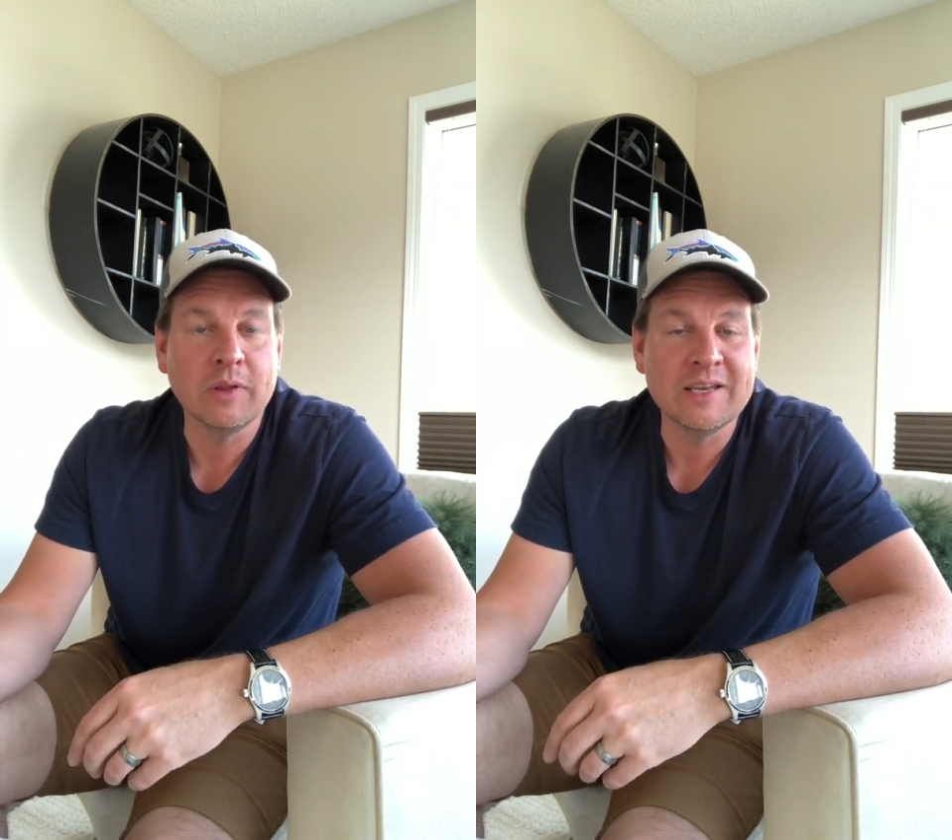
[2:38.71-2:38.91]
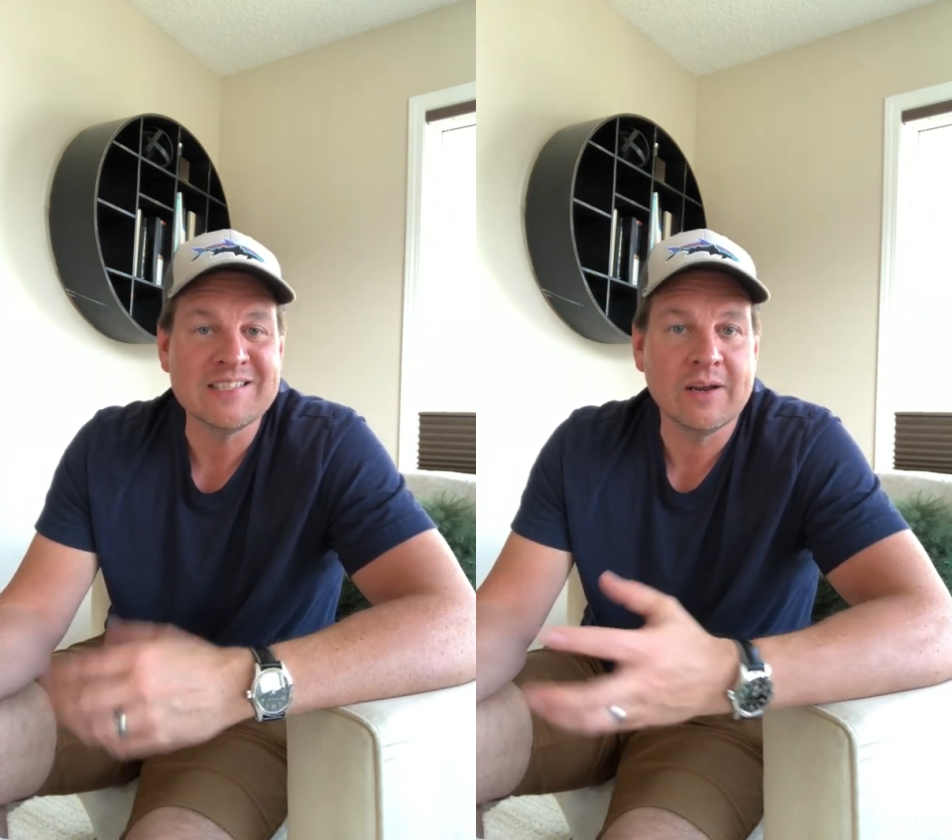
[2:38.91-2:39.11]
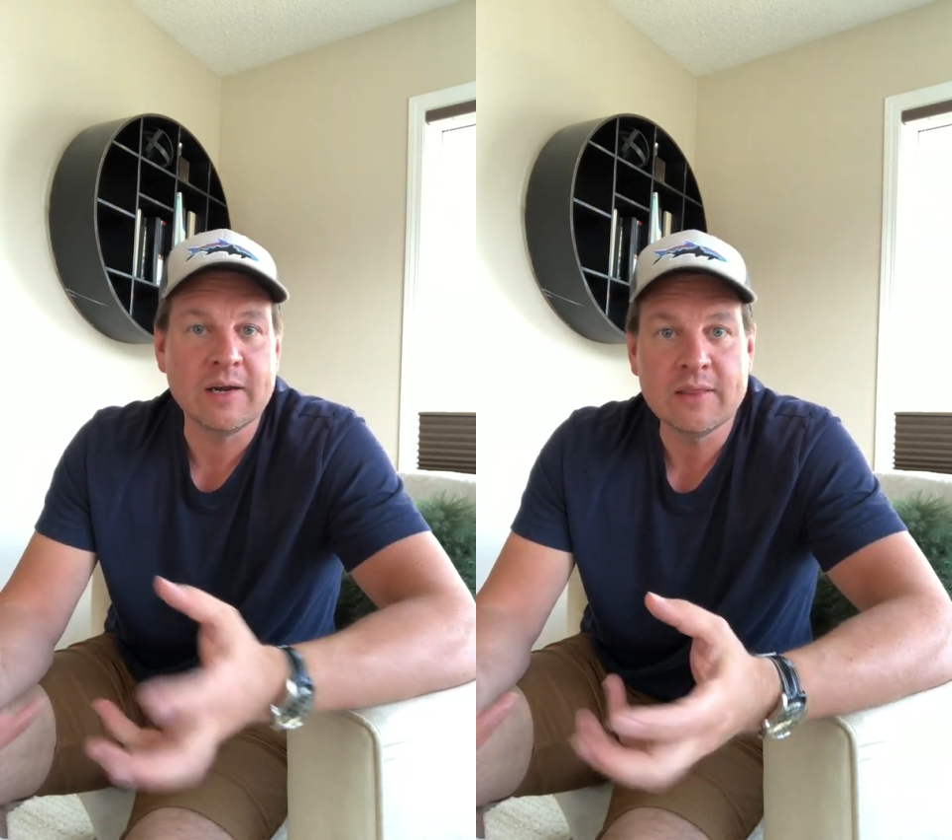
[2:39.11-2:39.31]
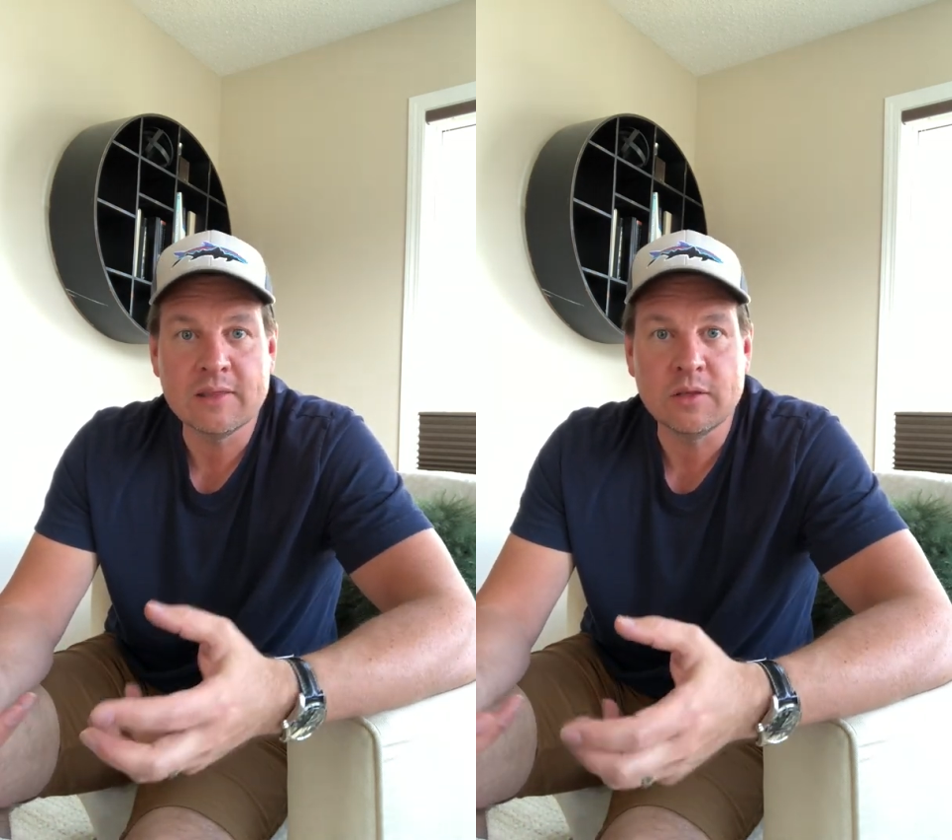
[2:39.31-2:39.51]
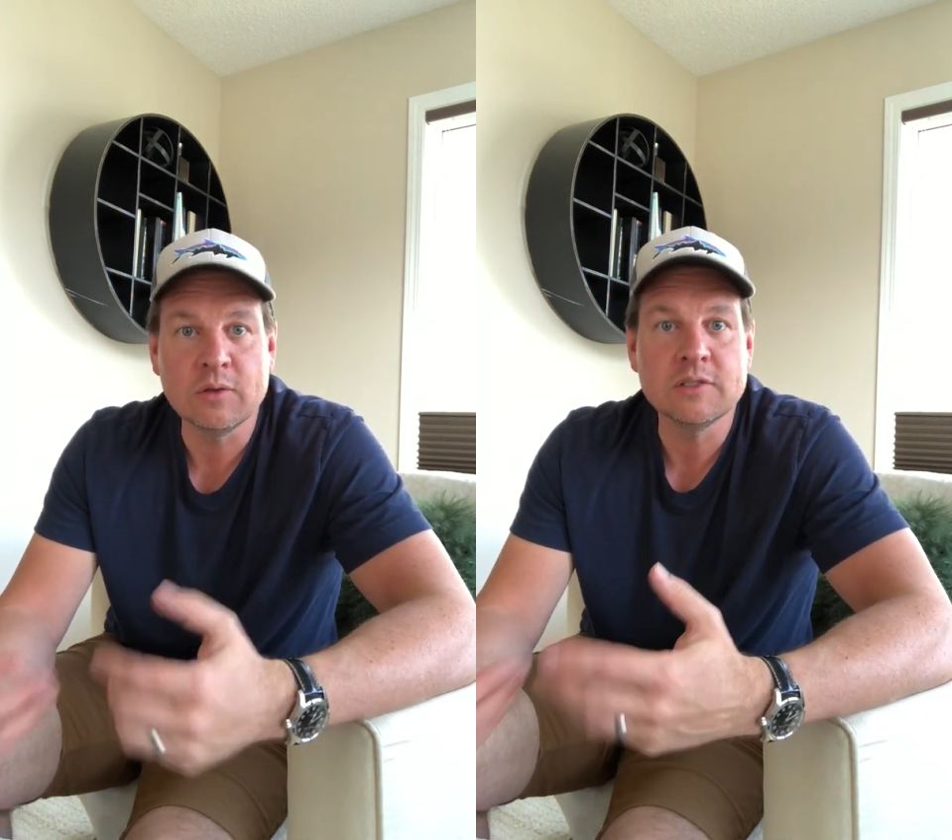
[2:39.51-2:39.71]
and is there
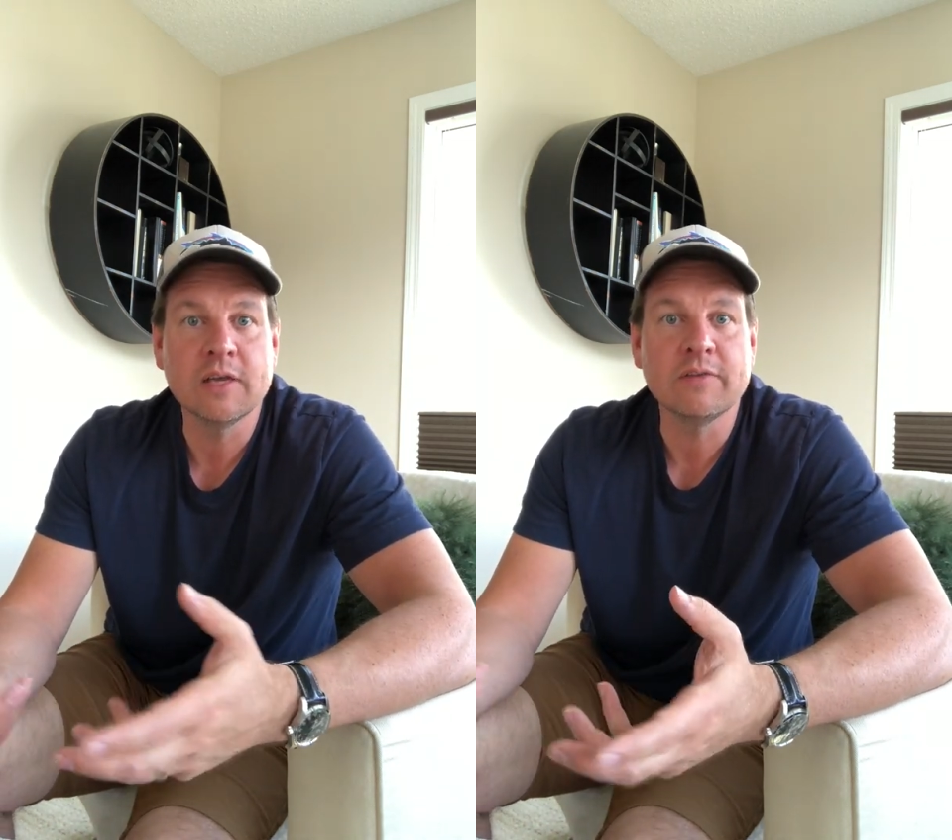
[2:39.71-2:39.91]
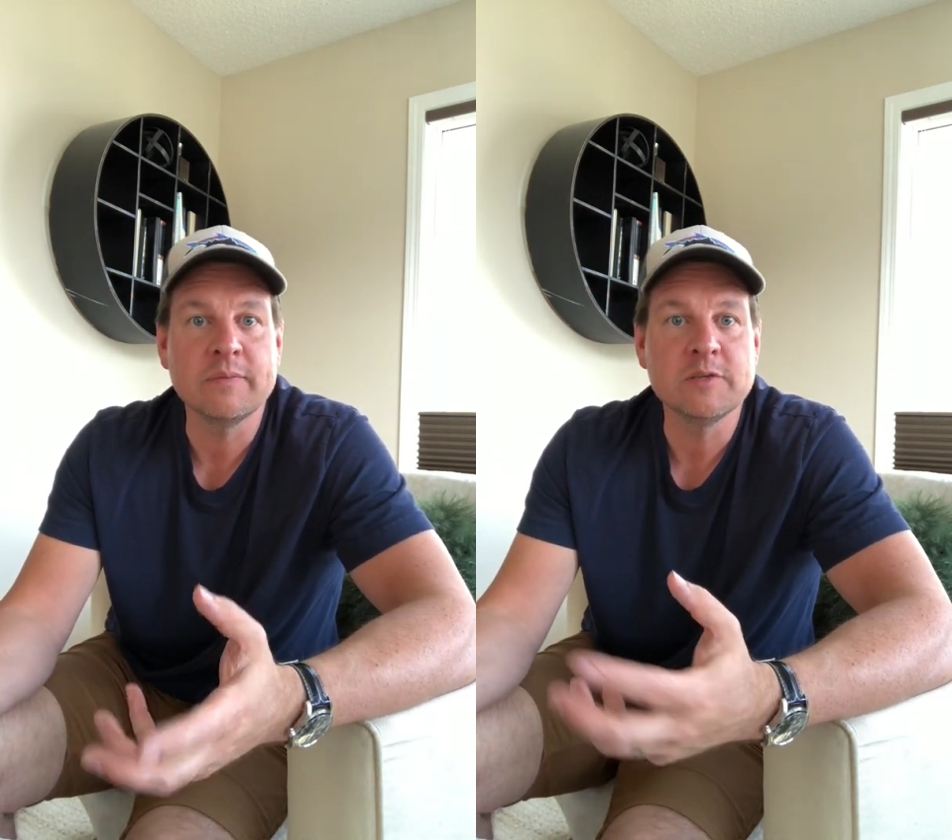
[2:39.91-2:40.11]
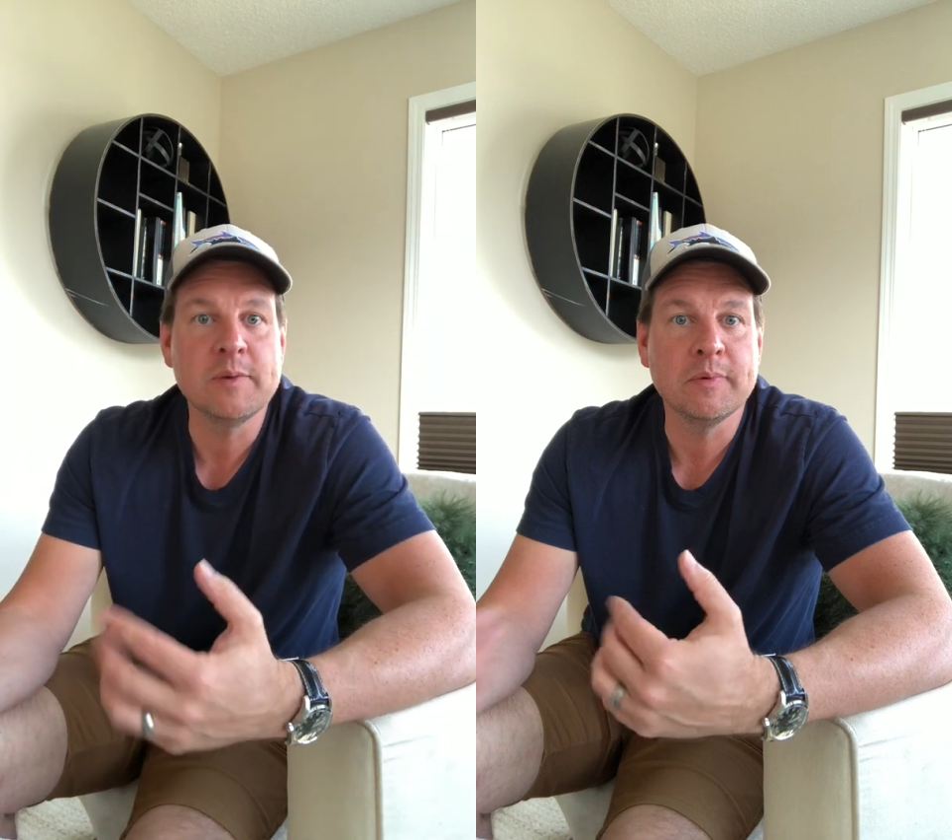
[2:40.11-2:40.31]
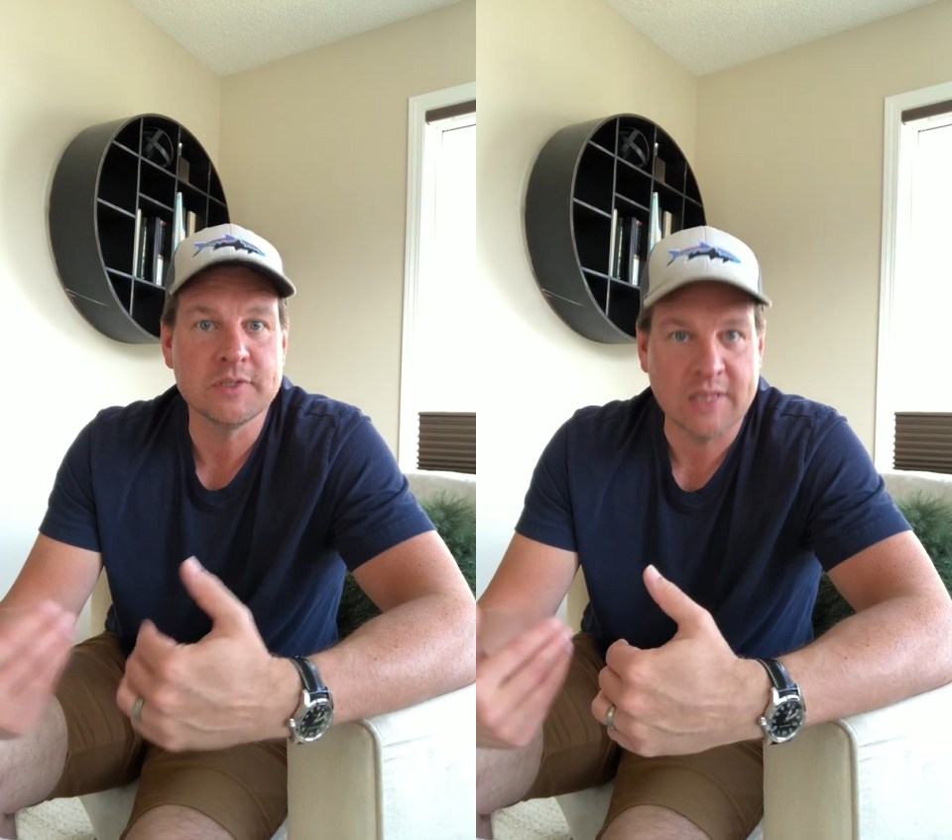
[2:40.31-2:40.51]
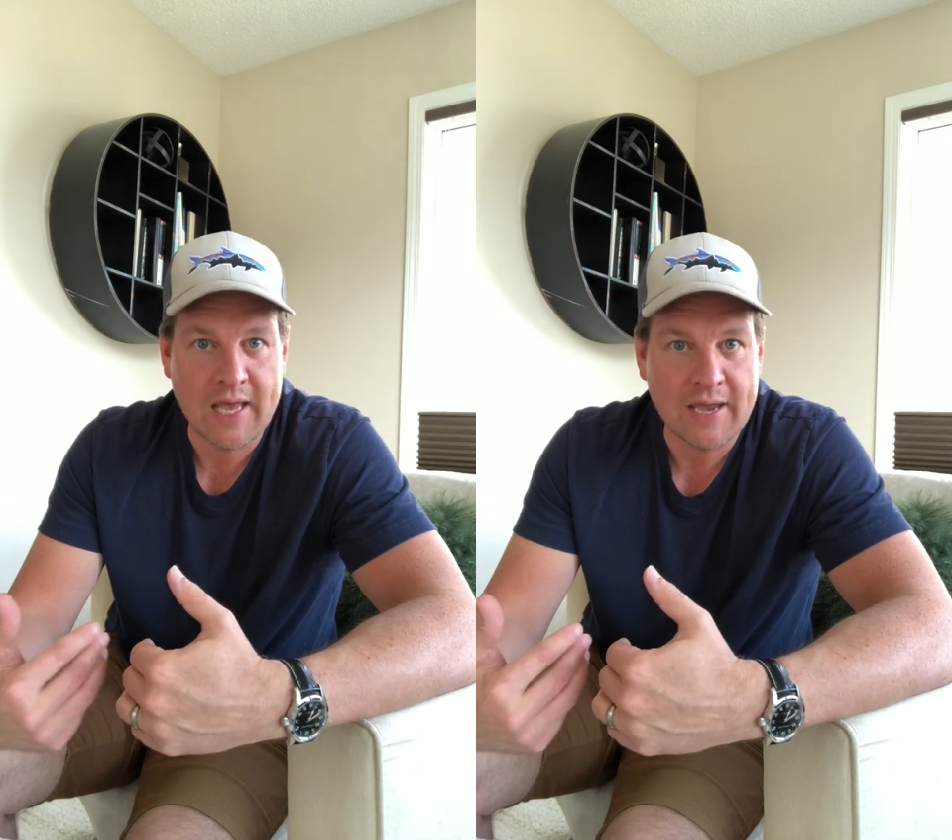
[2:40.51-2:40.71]
anything that you can take from these
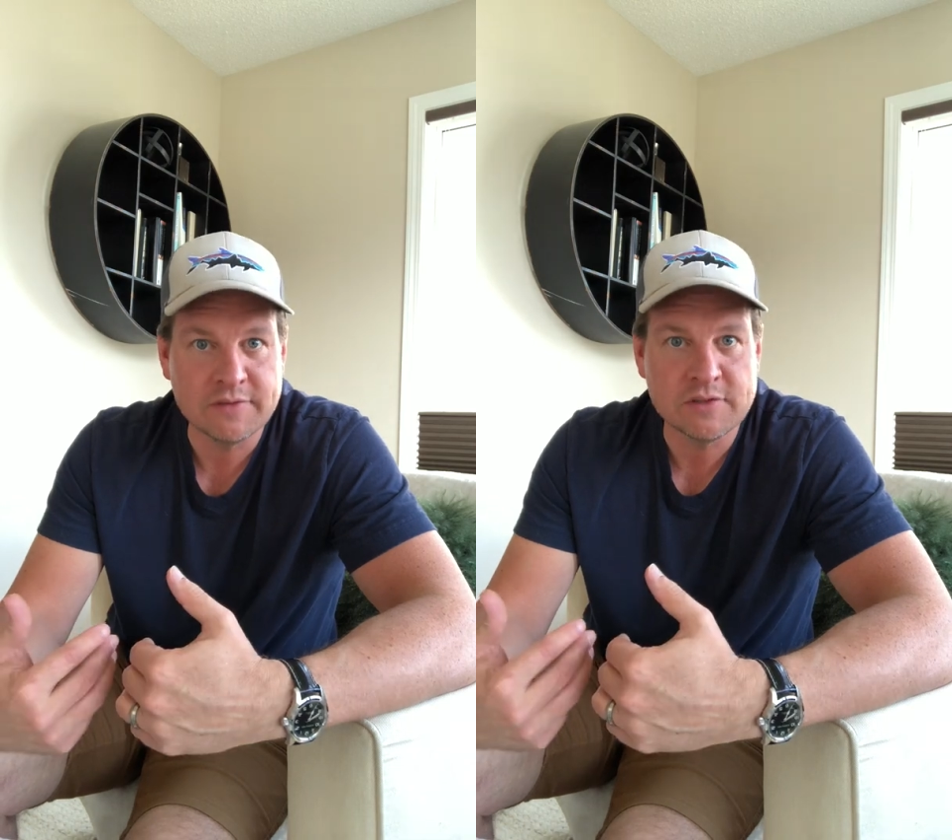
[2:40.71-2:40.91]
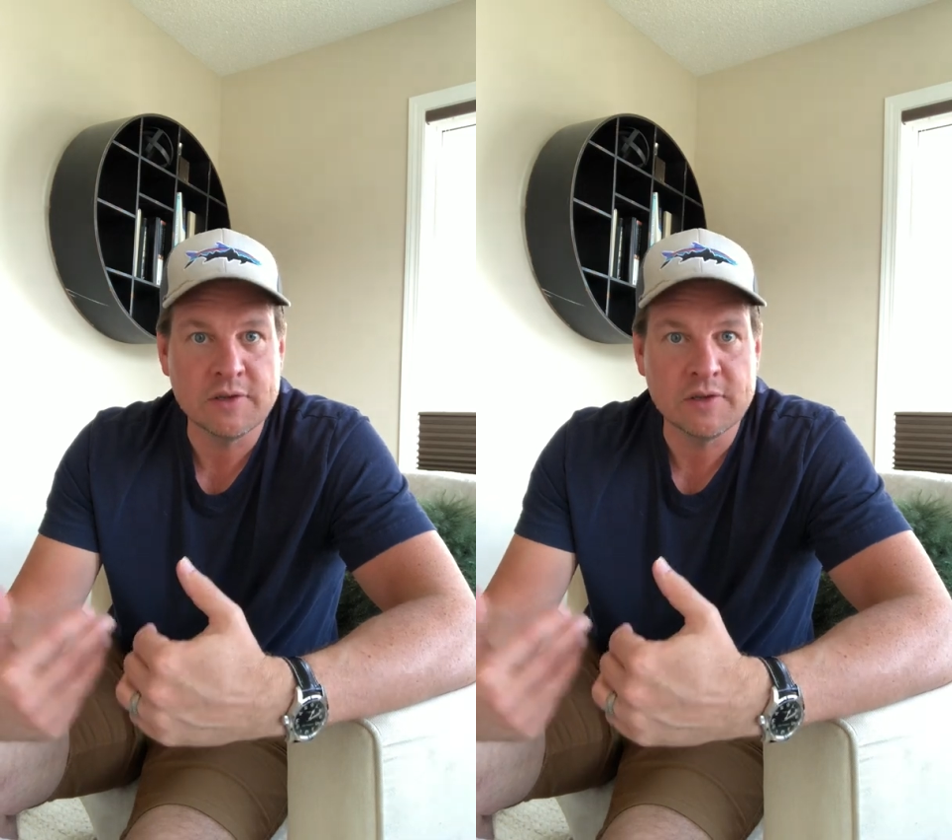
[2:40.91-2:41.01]
people's lives?